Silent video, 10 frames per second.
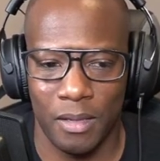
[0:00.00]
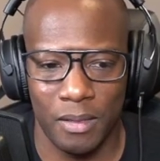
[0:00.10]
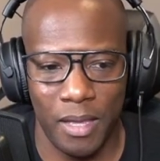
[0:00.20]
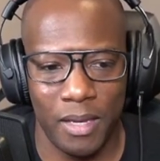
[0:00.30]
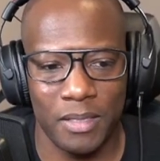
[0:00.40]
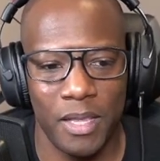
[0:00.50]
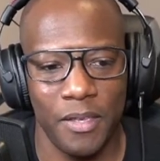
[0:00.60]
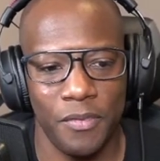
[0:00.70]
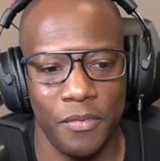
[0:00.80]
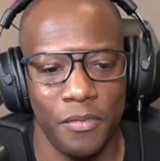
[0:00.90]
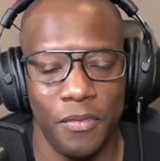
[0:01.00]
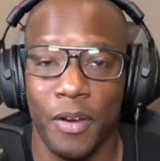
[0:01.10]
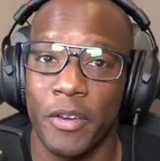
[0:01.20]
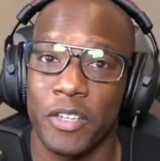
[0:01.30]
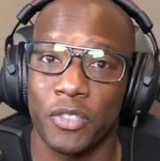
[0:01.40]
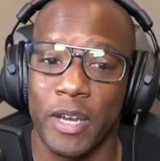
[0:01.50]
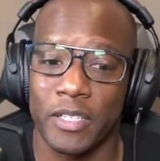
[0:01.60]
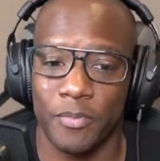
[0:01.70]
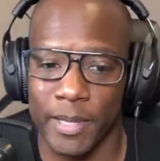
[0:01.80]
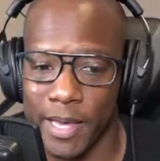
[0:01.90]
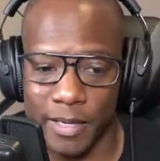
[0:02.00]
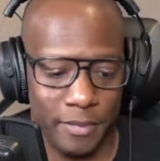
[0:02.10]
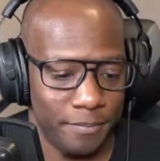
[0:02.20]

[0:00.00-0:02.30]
That is a very attractive mechanic.